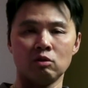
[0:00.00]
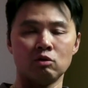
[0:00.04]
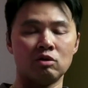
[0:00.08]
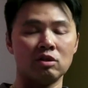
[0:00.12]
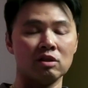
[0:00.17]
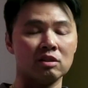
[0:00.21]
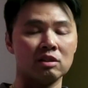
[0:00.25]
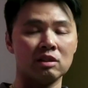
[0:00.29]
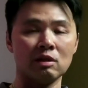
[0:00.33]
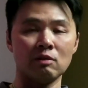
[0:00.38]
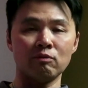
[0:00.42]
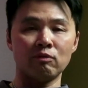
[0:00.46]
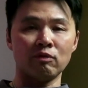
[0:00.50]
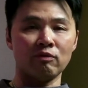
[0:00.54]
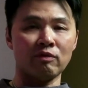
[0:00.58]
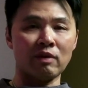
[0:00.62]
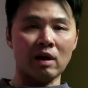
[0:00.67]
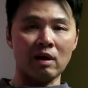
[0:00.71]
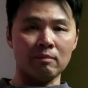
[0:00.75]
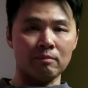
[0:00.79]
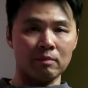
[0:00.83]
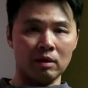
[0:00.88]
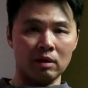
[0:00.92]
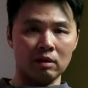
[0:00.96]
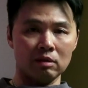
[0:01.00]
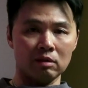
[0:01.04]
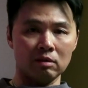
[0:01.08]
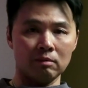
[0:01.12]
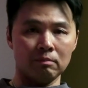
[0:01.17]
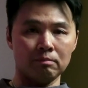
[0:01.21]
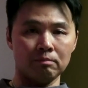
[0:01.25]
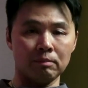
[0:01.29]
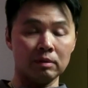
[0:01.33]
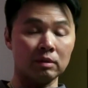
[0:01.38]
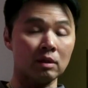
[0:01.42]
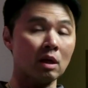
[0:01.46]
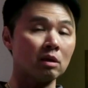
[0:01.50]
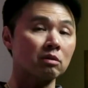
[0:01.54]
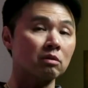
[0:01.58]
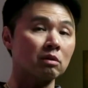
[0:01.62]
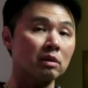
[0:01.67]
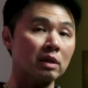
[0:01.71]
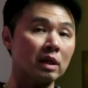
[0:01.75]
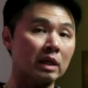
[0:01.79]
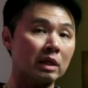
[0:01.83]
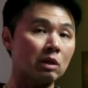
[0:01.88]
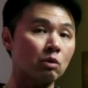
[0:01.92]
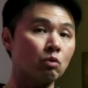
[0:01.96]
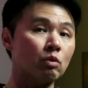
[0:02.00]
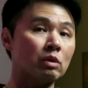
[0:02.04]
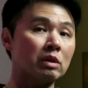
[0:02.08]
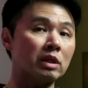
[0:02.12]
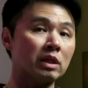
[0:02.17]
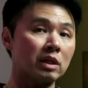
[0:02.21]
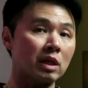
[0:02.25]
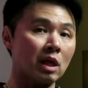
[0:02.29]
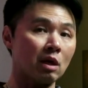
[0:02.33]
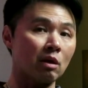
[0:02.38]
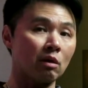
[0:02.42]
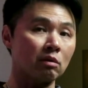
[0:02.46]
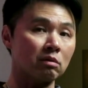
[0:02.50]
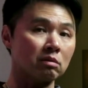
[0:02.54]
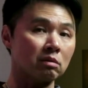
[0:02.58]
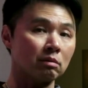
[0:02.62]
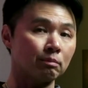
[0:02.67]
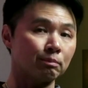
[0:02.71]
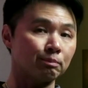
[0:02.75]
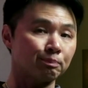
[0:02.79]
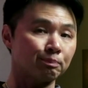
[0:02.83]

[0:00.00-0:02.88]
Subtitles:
just see him for 5 minutes. But Dr. Liang, he really cares.